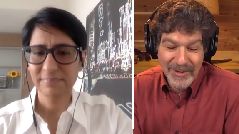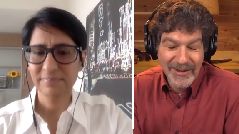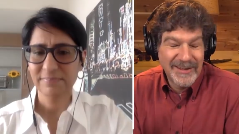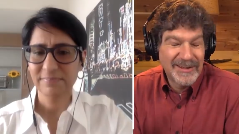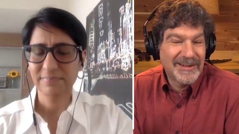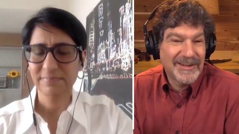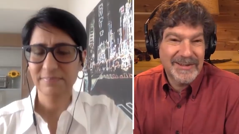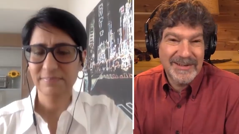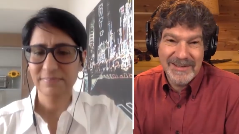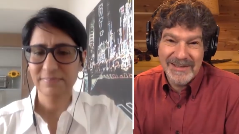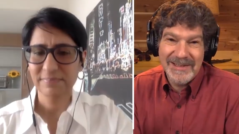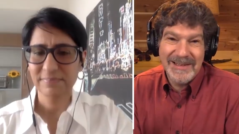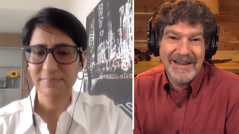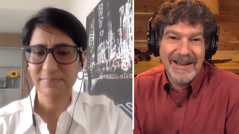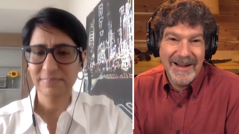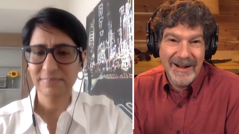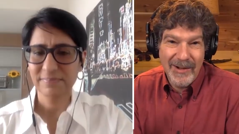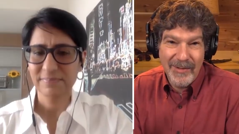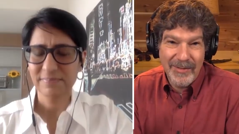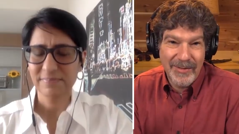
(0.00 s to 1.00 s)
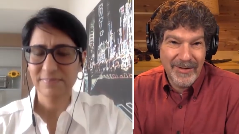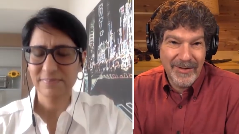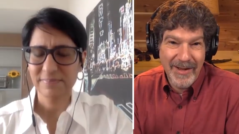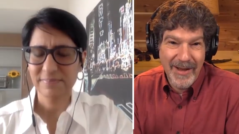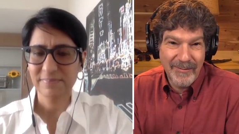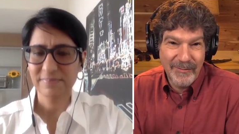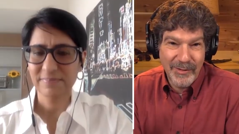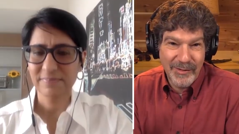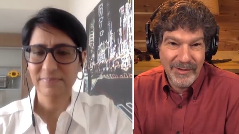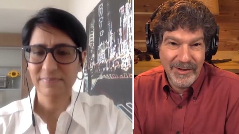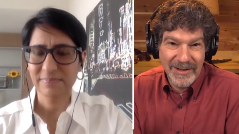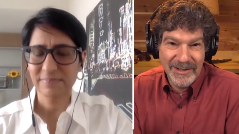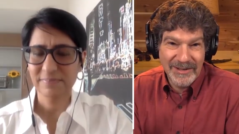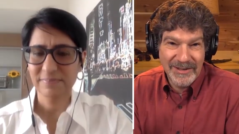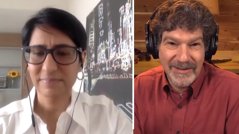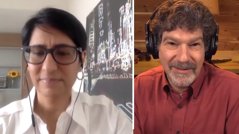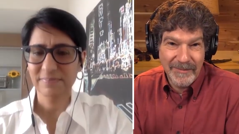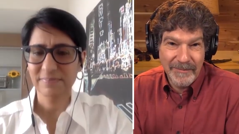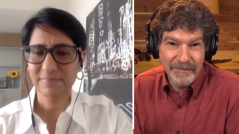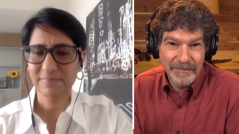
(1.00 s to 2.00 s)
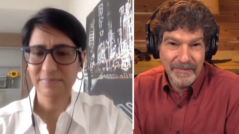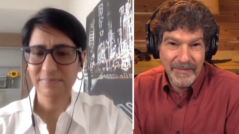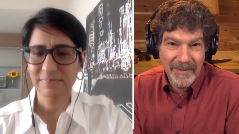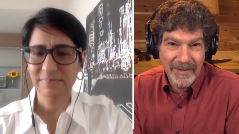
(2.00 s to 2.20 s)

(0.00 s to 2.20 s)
Speaker 1: can just see how the conversation